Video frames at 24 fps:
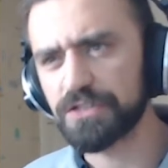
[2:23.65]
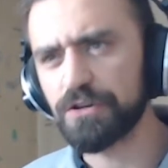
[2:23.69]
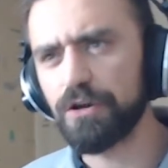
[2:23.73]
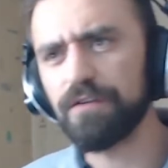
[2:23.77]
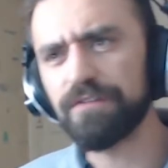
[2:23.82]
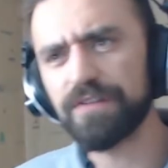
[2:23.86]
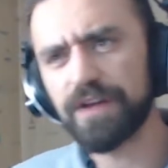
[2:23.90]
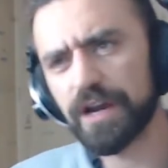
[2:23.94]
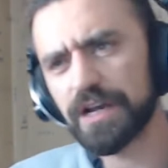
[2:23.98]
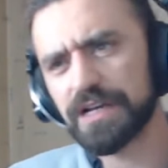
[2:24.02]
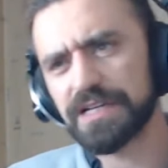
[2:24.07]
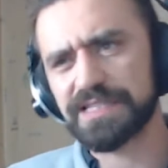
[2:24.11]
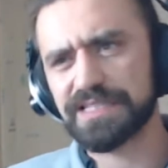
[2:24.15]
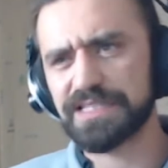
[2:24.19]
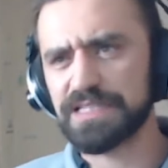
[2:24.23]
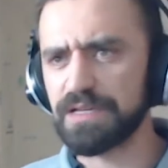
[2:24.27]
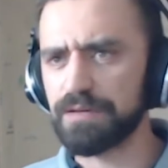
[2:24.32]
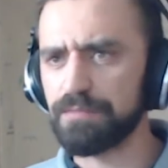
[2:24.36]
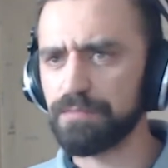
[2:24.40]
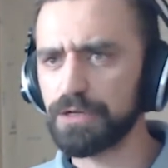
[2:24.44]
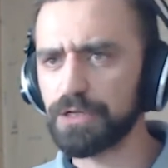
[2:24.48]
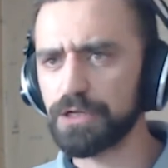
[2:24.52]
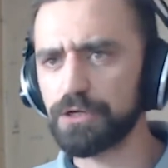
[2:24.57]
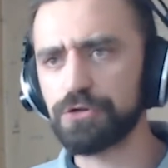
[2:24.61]
So a very
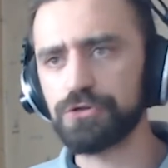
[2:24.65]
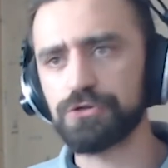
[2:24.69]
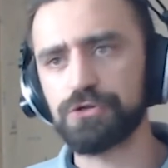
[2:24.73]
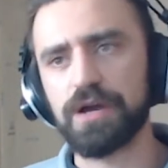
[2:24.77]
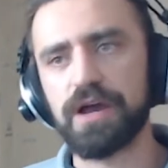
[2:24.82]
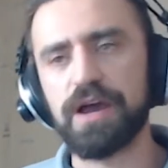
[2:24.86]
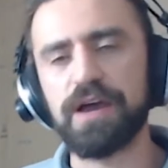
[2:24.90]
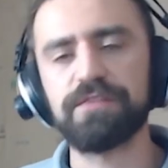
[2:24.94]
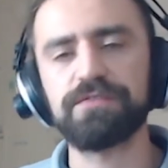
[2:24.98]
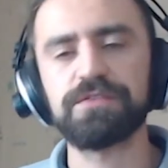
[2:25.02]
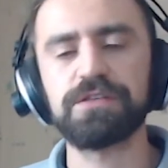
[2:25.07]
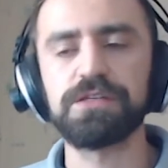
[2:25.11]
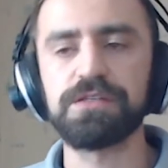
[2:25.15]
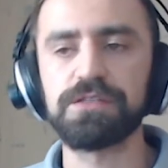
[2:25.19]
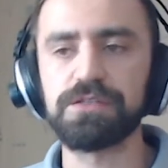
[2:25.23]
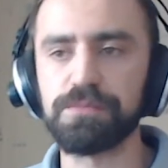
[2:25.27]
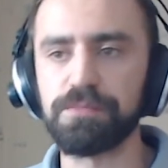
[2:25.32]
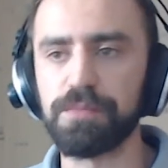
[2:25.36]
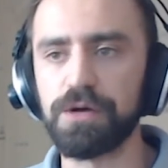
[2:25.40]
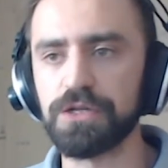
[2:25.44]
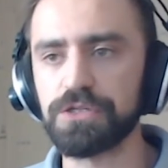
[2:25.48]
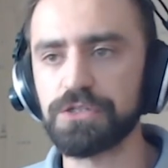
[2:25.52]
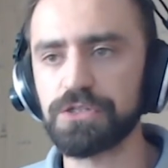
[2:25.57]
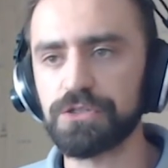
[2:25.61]
similar draft to
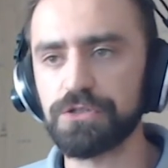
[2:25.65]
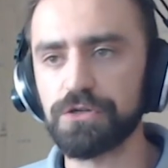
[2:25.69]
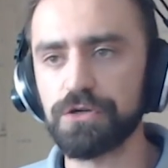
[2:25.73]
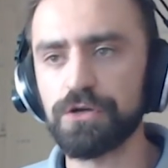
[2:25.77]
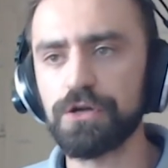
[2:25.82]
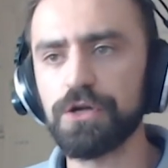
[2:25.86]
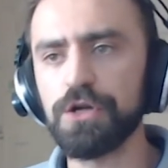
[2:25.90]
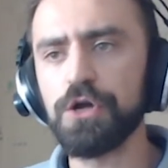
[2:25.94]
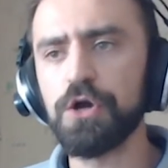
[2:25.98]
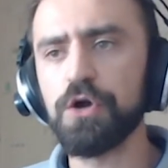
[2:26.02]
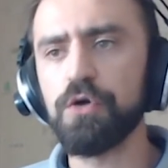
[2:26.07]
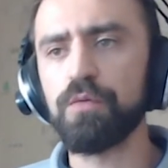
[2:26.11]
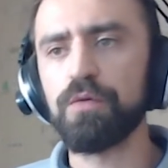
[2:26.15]
DeMonster,